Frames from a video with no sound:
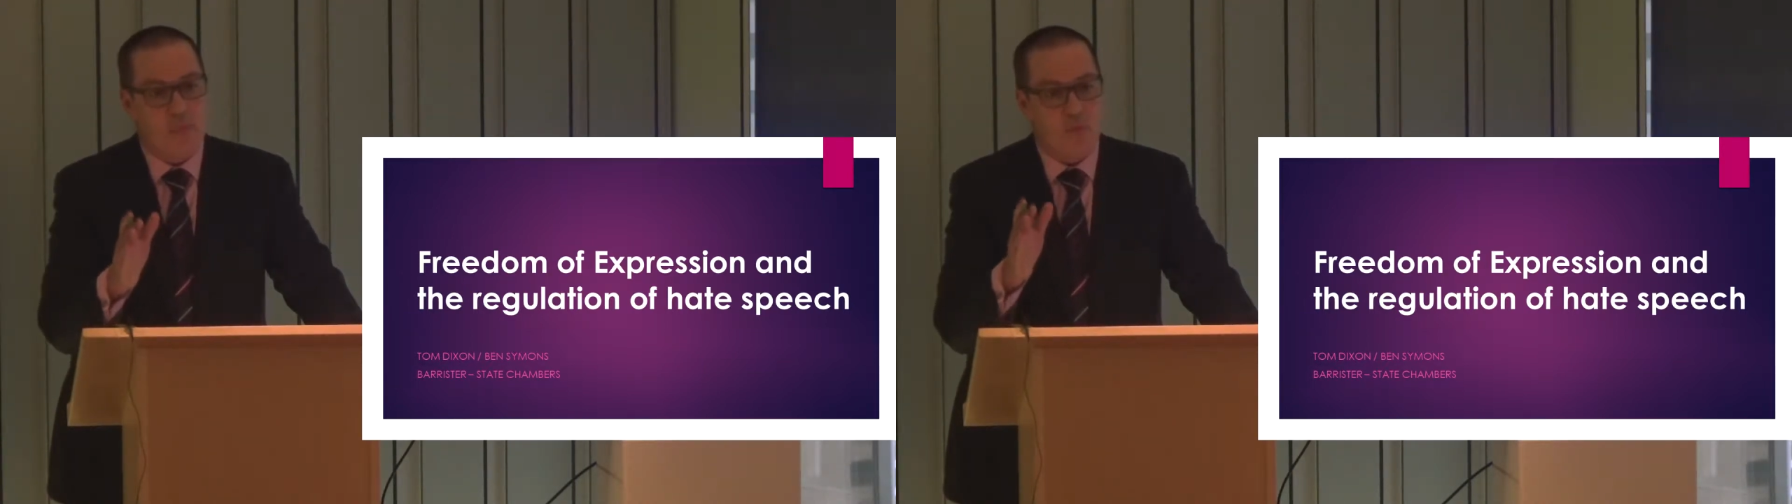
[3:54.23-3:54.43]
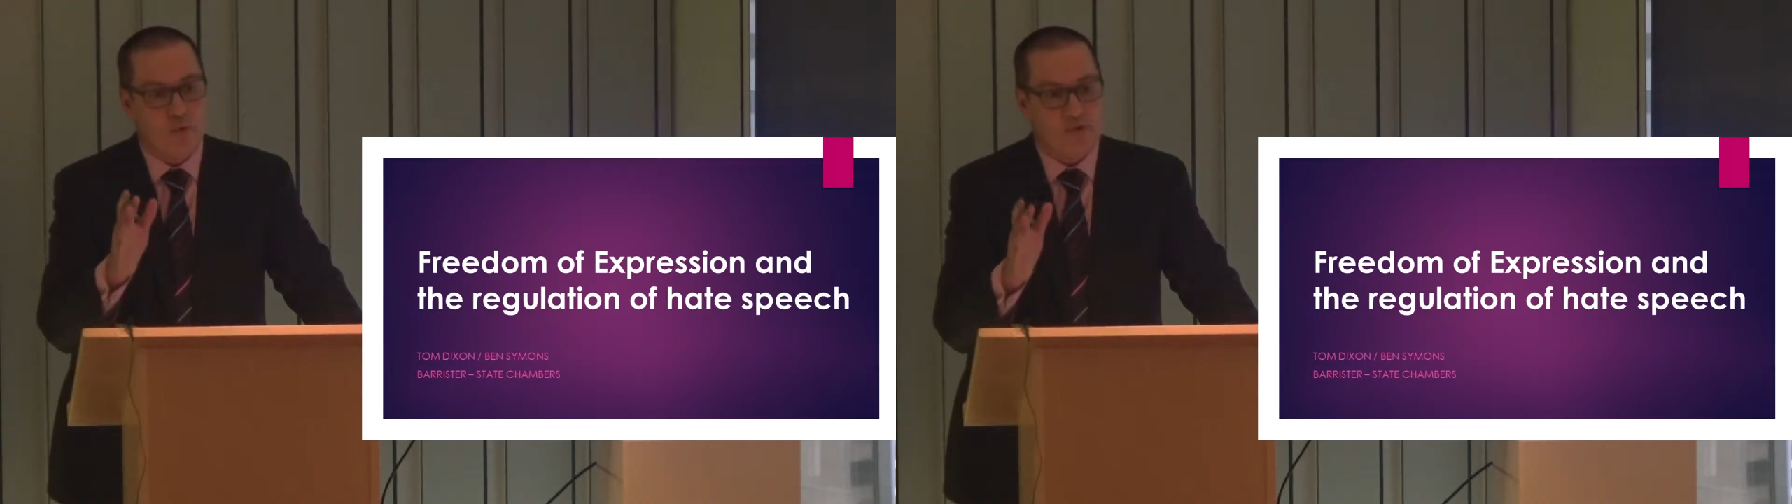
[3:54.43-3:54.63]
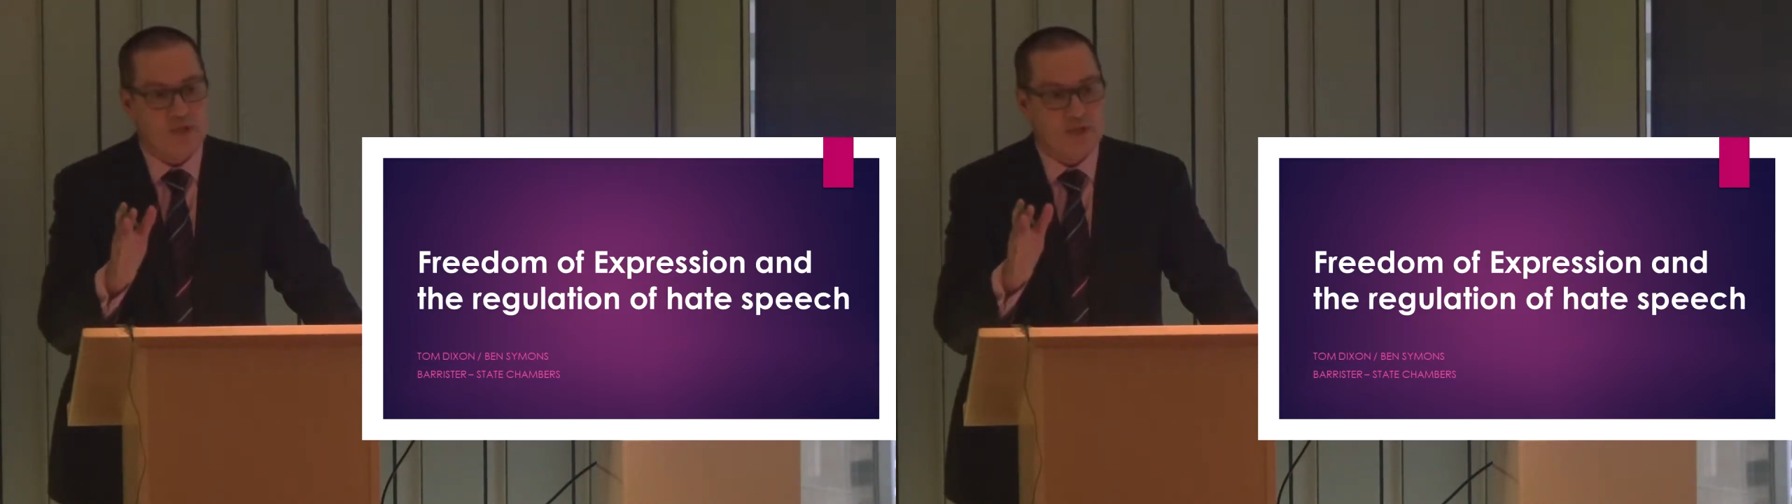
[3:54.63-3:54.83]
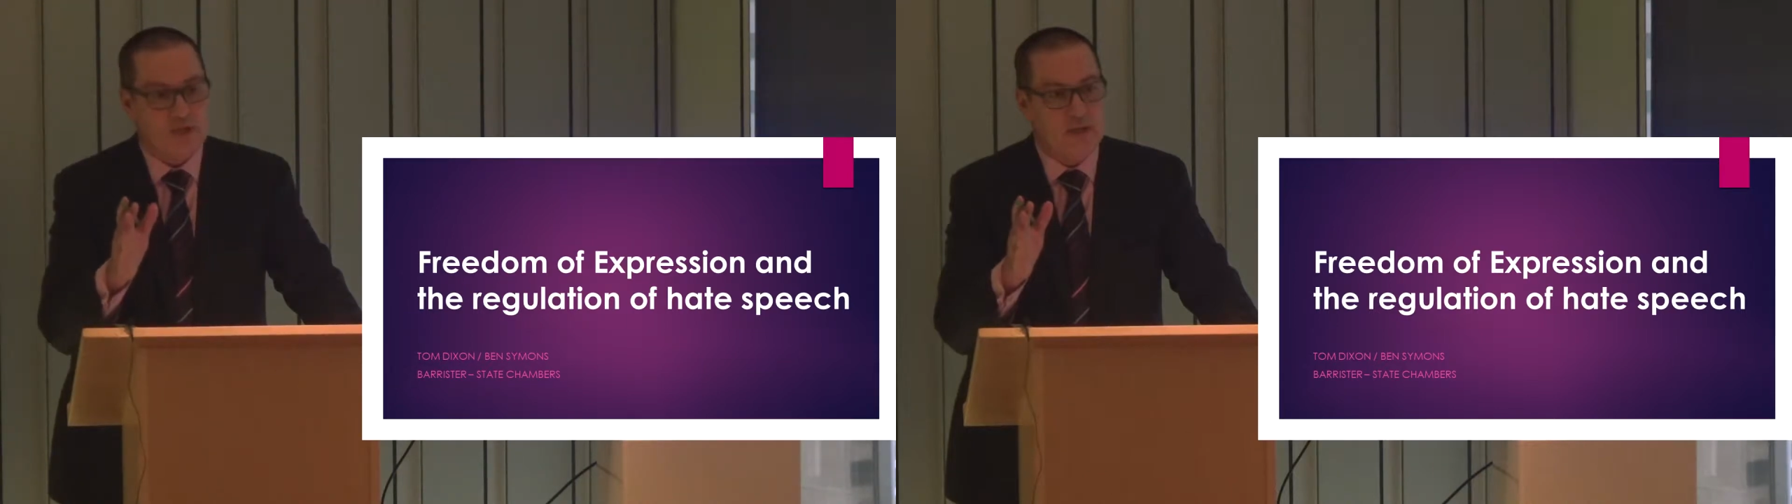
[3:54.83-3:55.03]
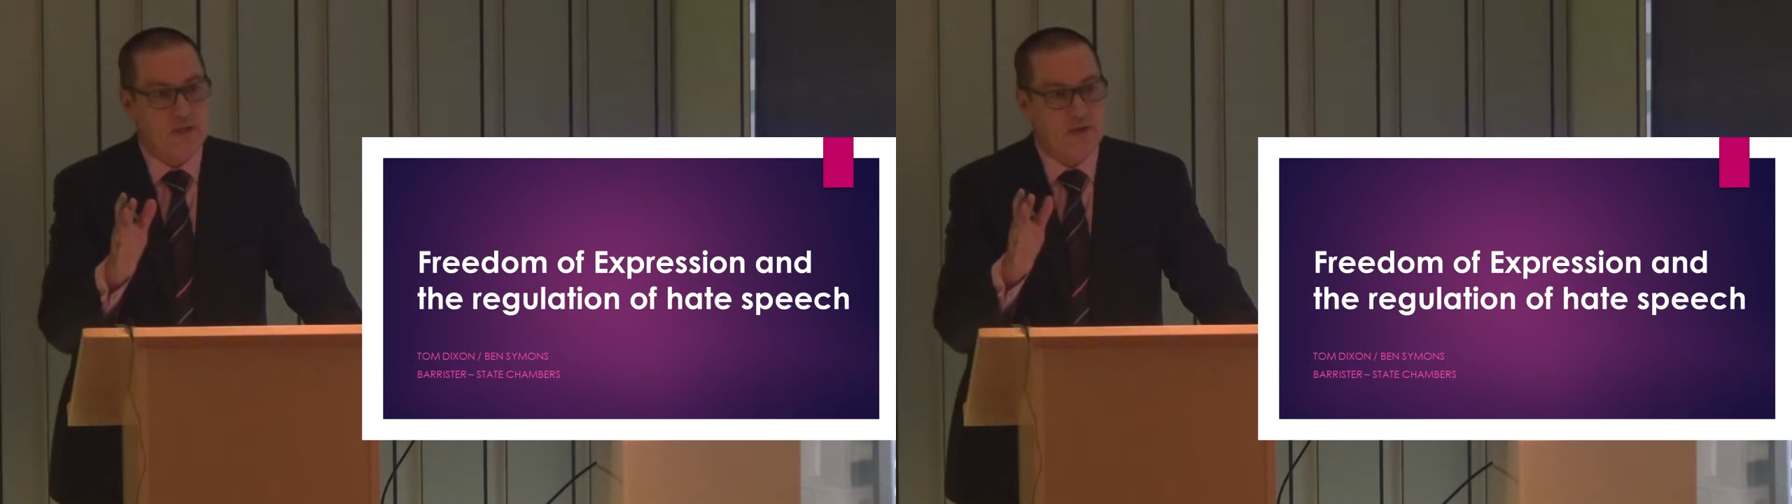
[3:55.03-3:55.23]
was
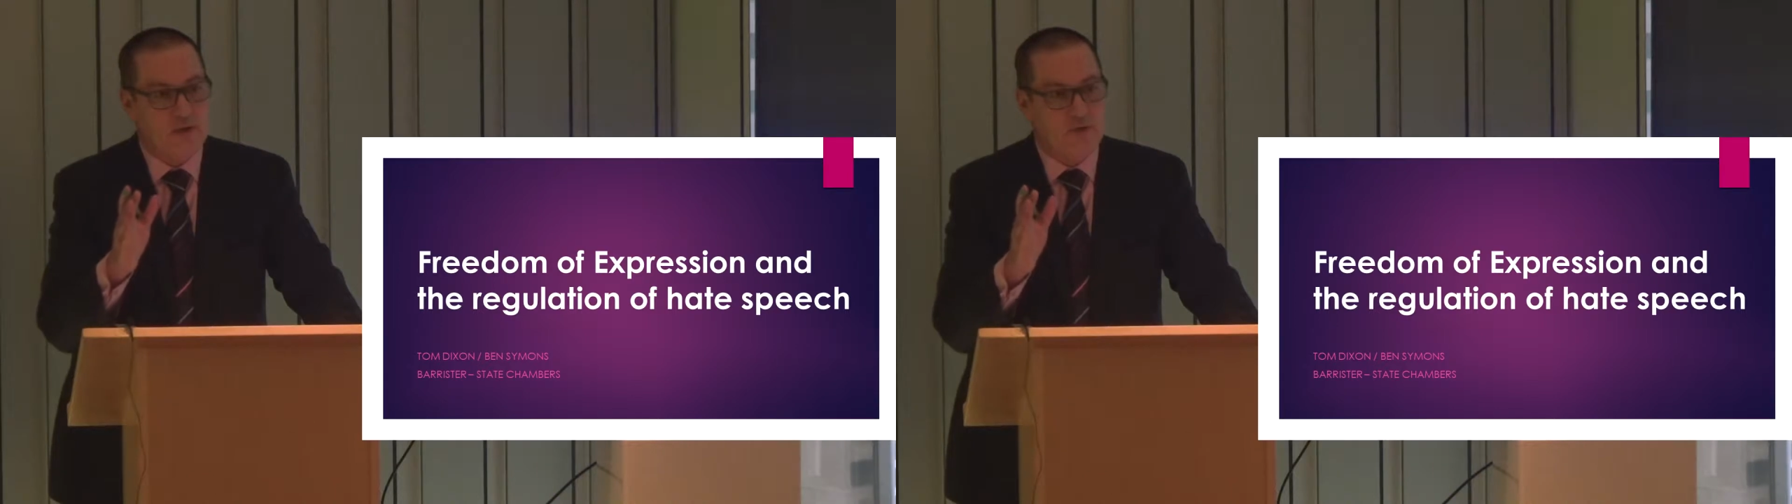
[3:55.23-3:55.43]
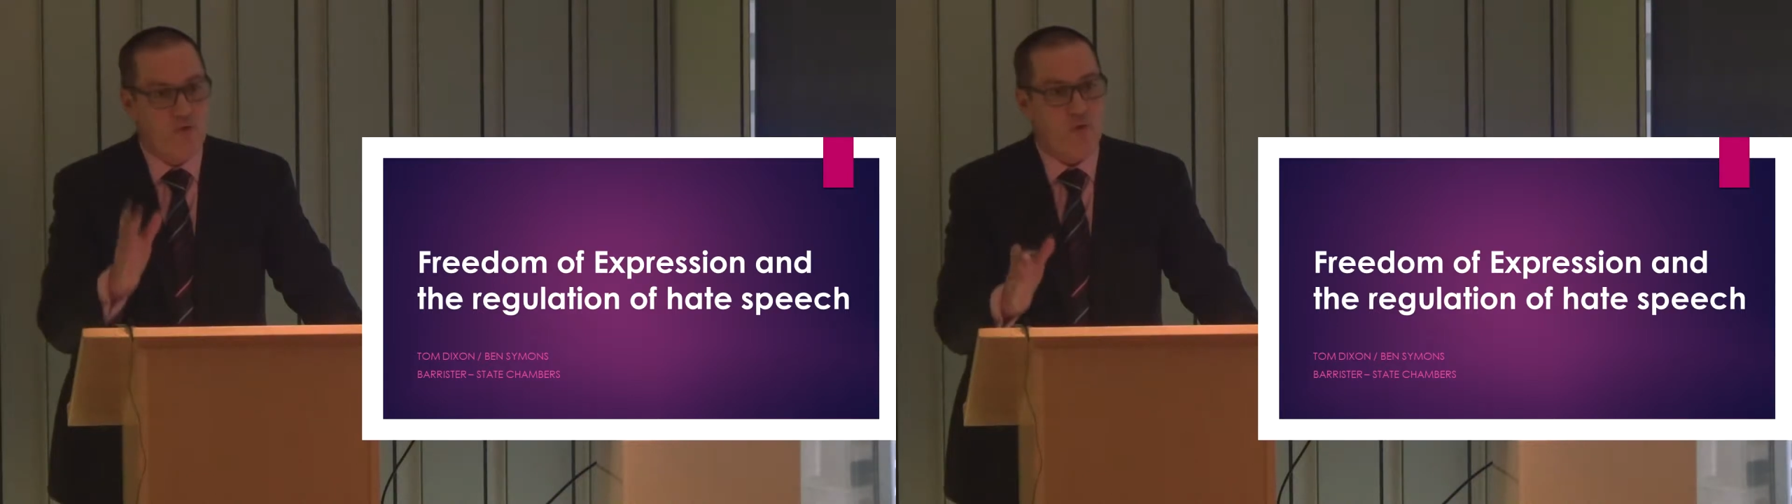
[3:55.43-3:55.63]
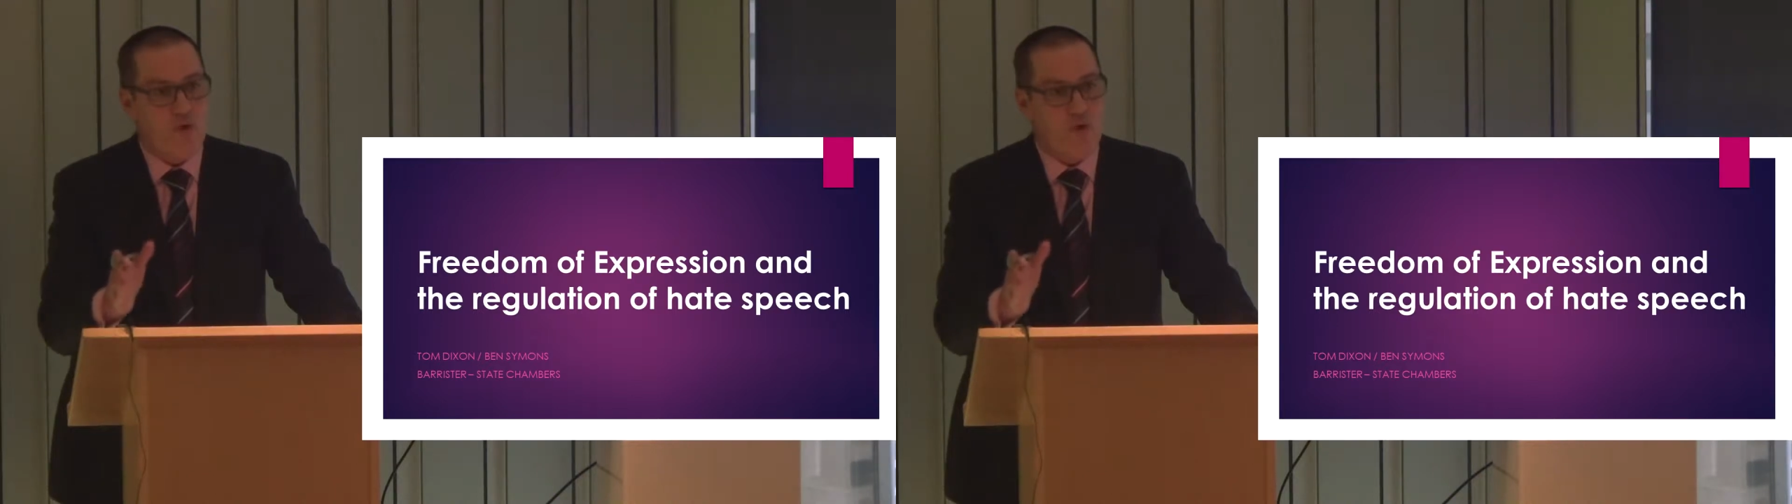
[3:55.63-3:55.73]
the fork